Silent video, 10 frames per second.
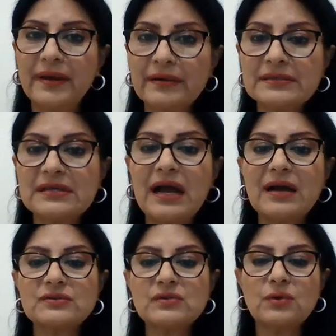parents'
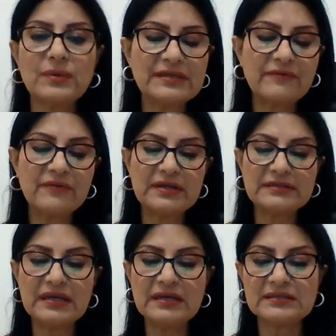house or whatever
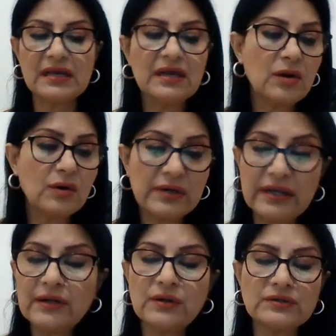it is or
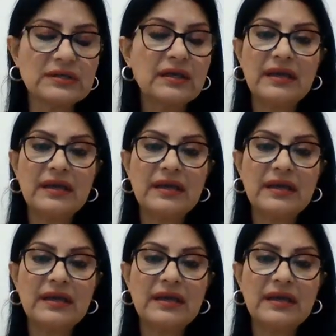in-laws.